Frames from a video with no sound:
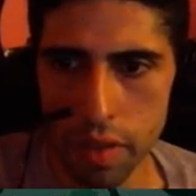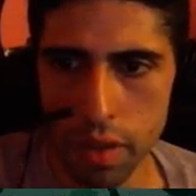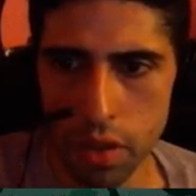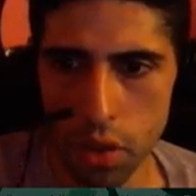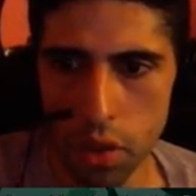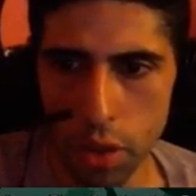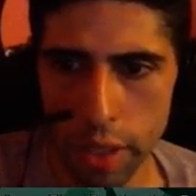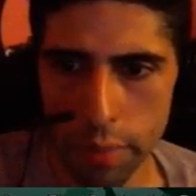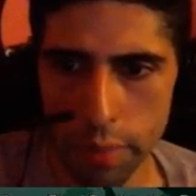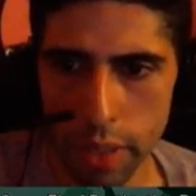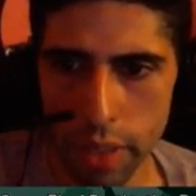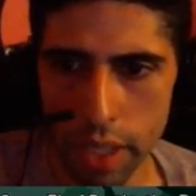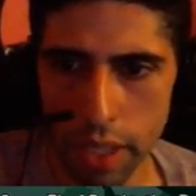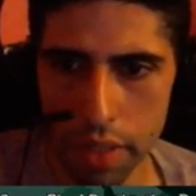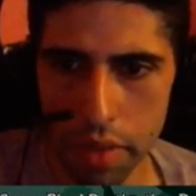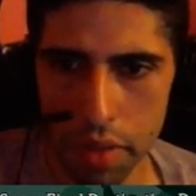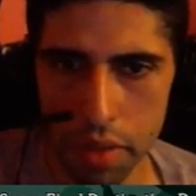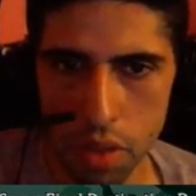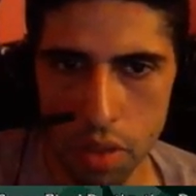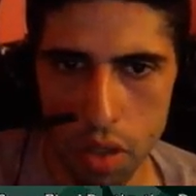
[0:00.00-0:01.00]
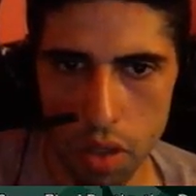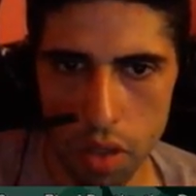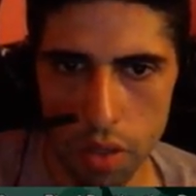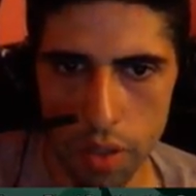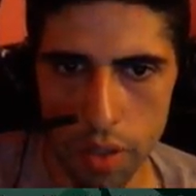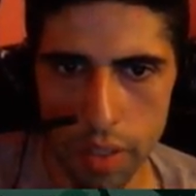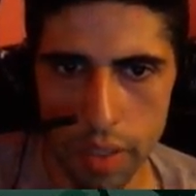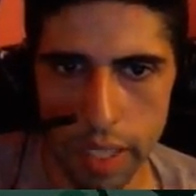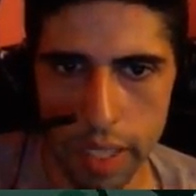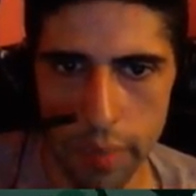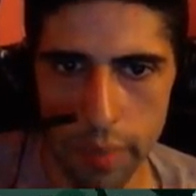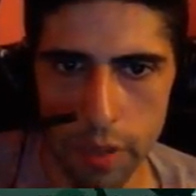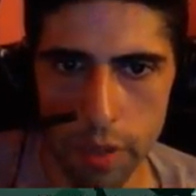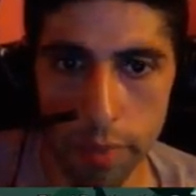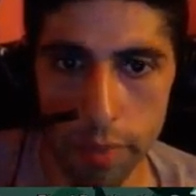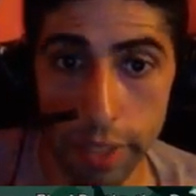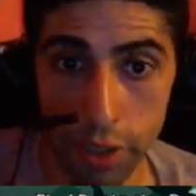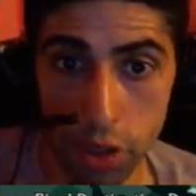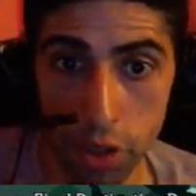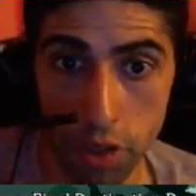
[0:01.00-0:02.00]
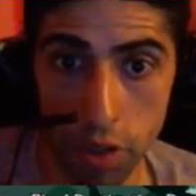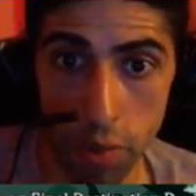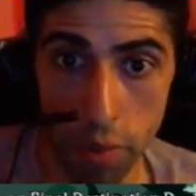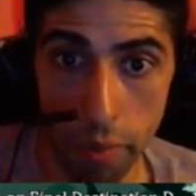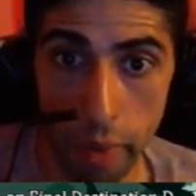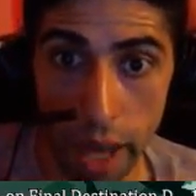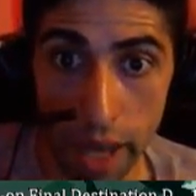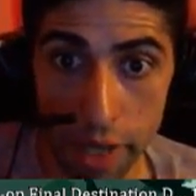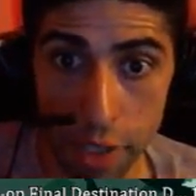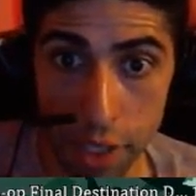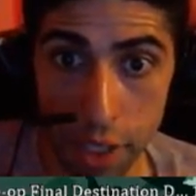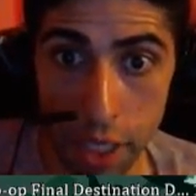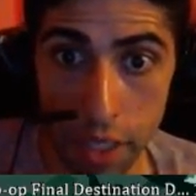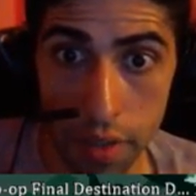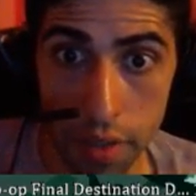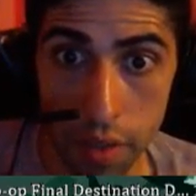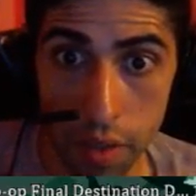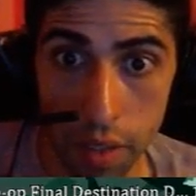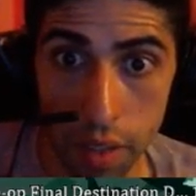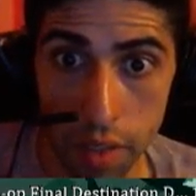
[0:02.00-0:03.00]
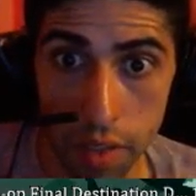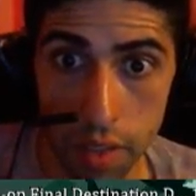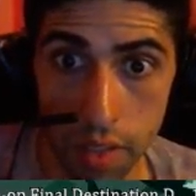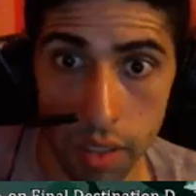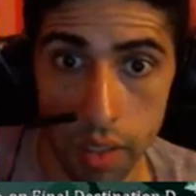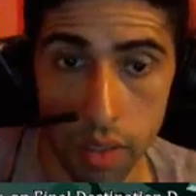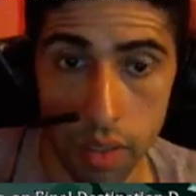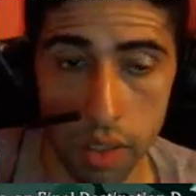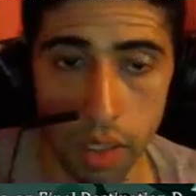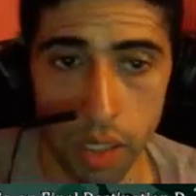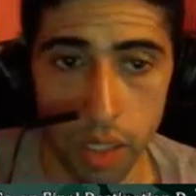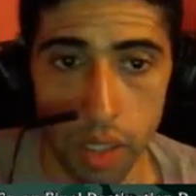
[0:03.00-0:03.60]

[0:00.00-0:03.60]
Your hitbox is all the same. Just make sure that you're mashing out of this cutscene.